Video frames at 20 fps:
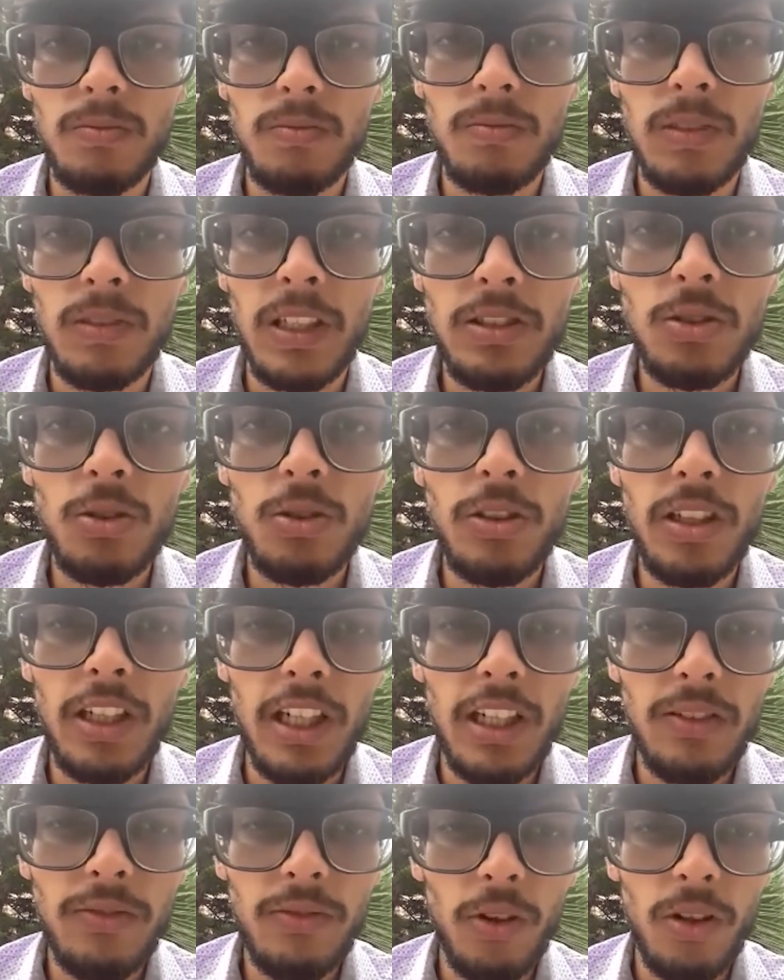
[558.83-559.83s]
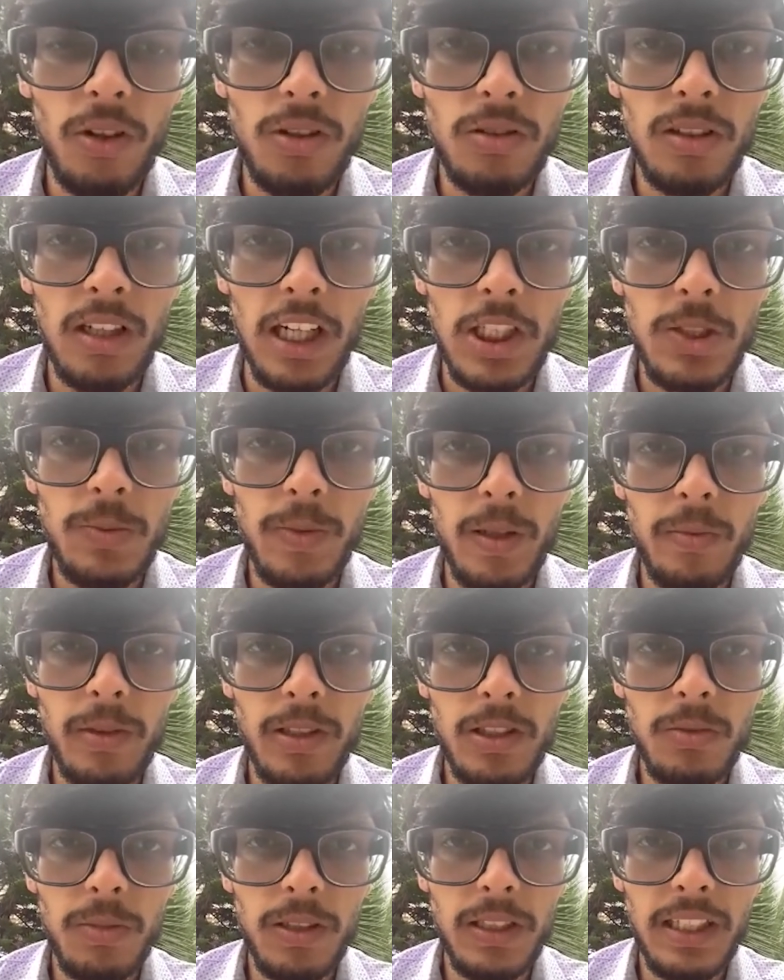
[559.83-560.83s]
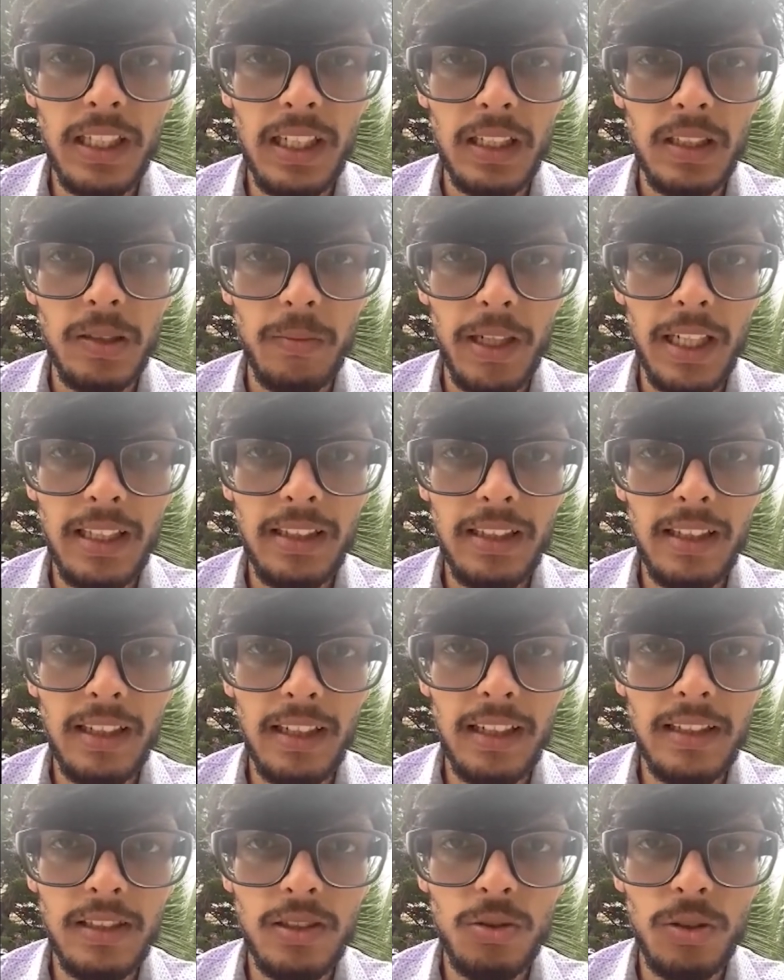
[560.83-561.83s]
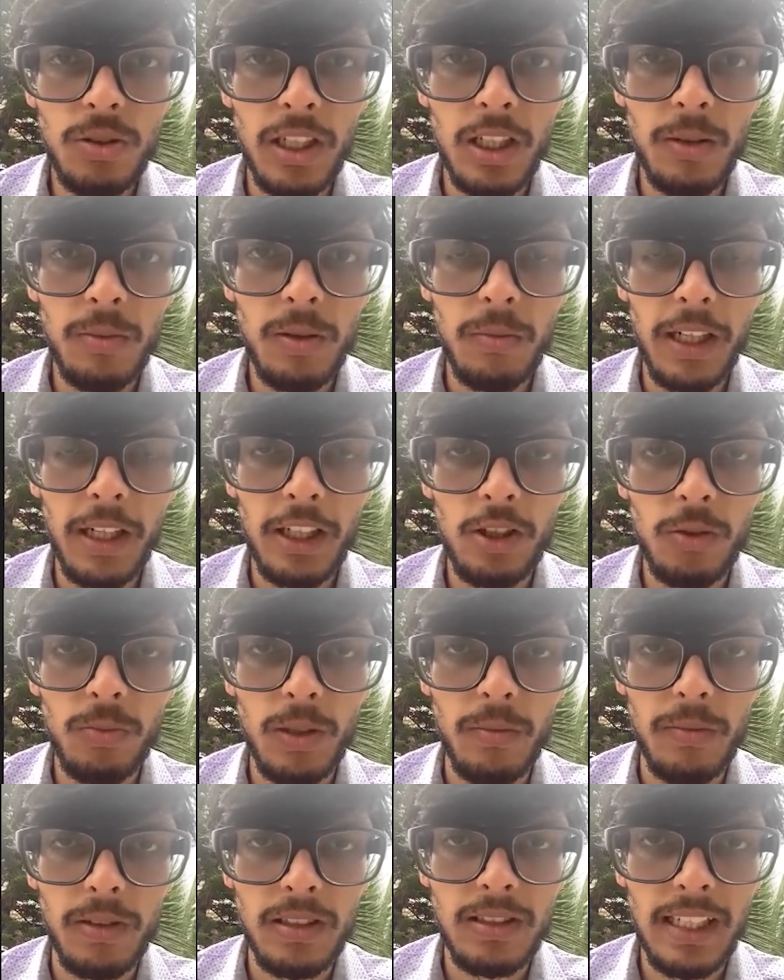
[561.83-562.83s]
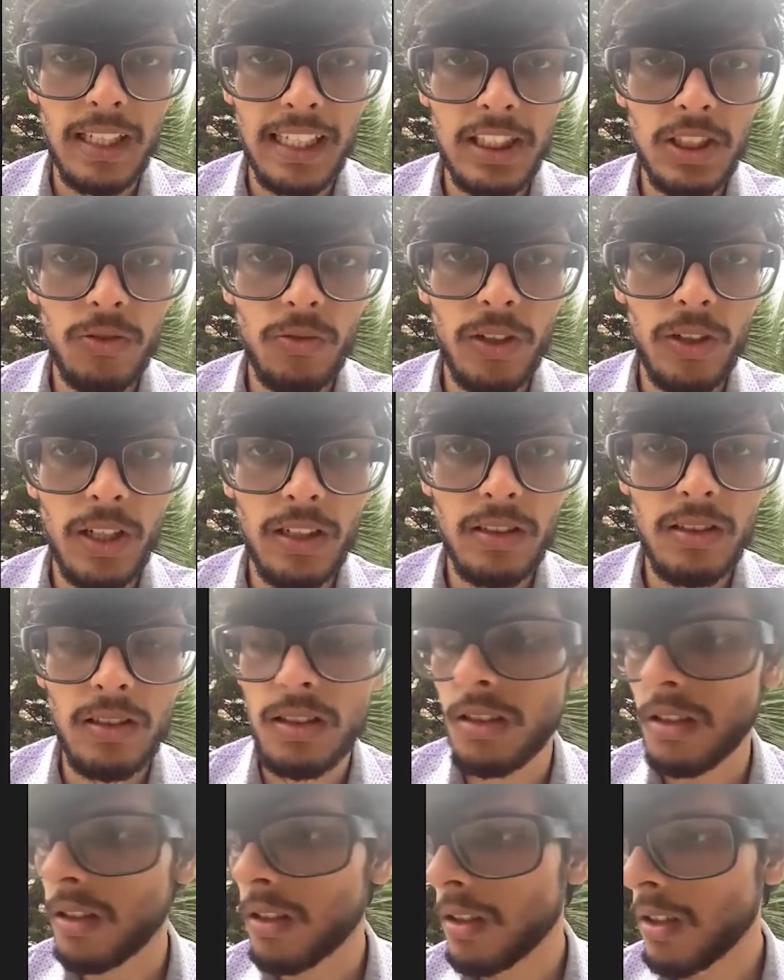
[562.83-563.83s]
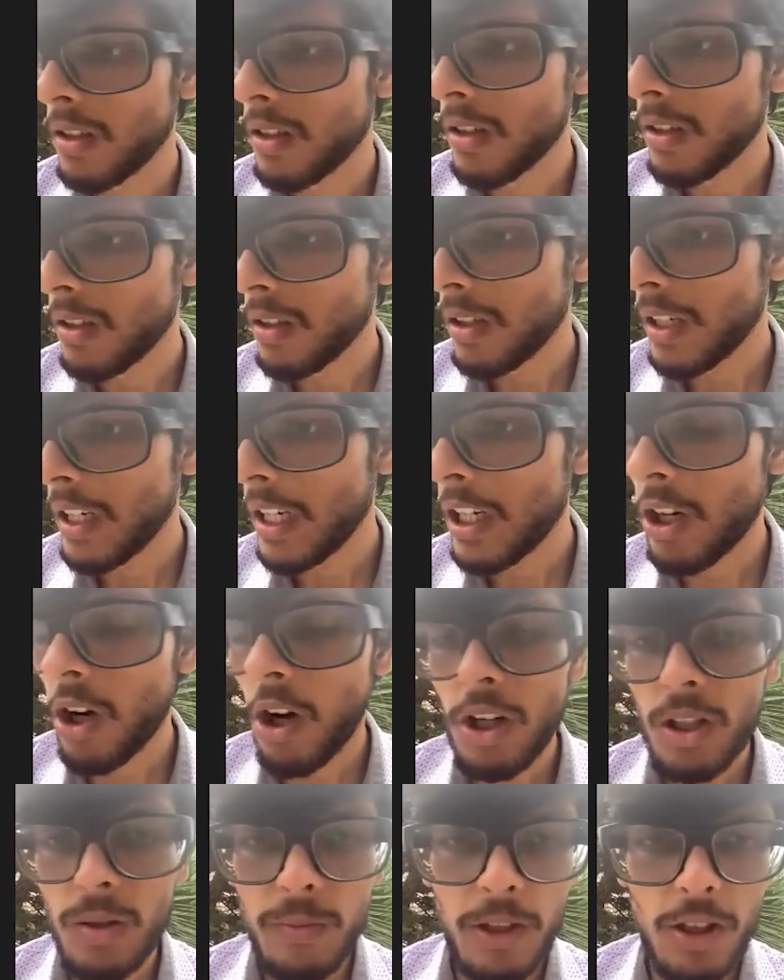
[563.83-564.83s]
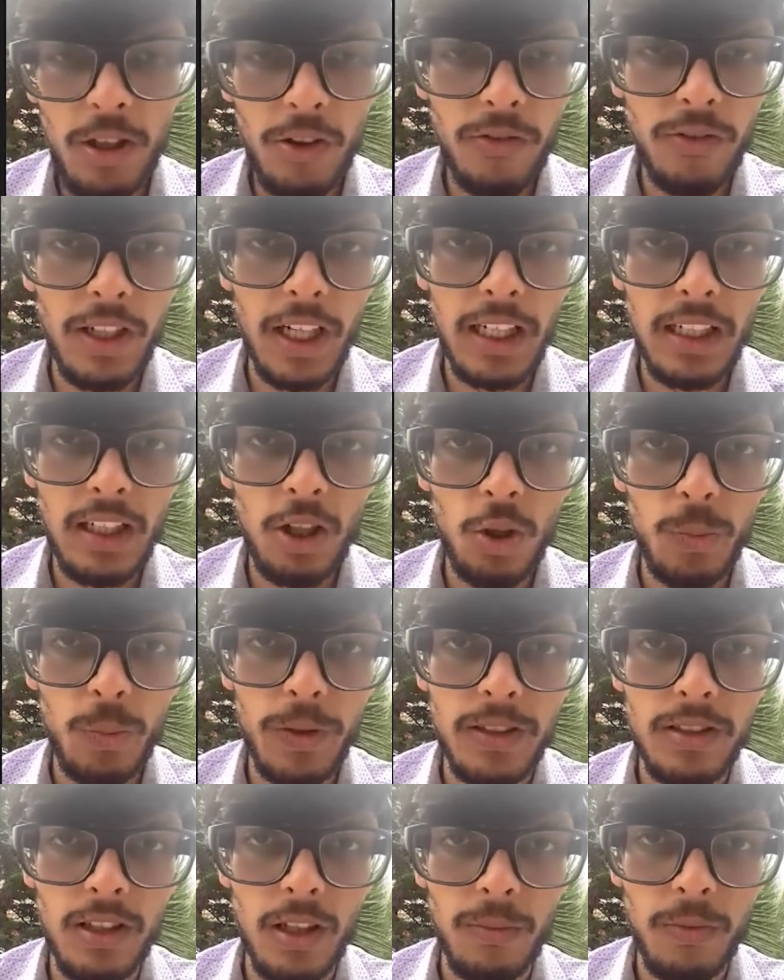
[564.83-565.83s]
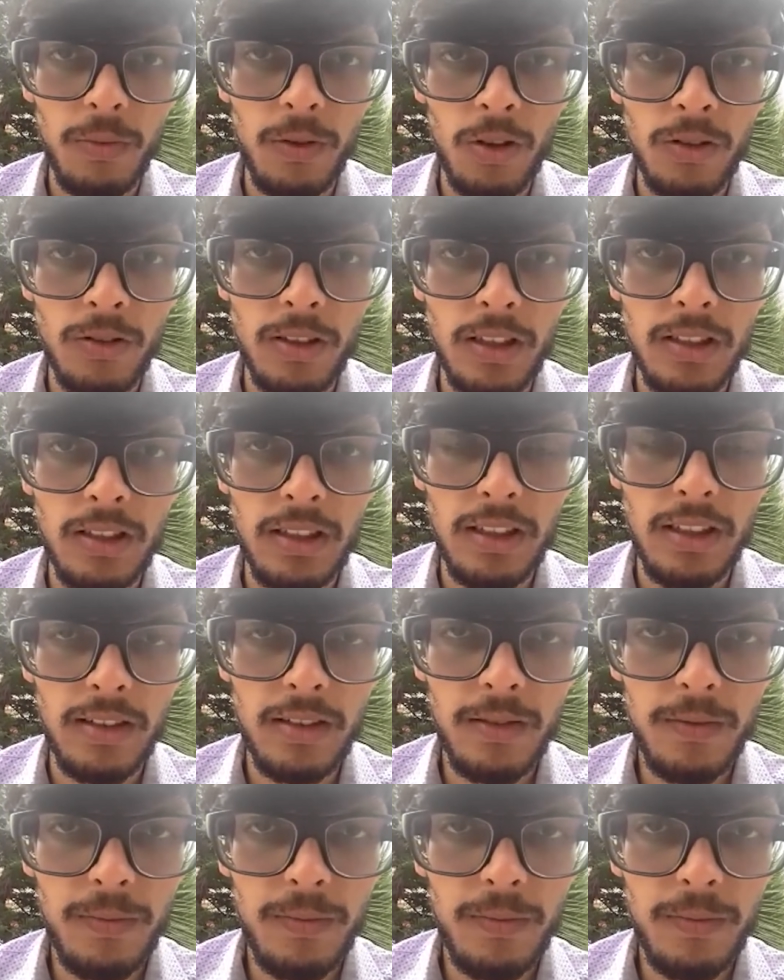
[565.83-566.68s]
there's no need for large payments, but yeah, the main thing is to enable micropayments. That's where the economy of data opens up on the internet.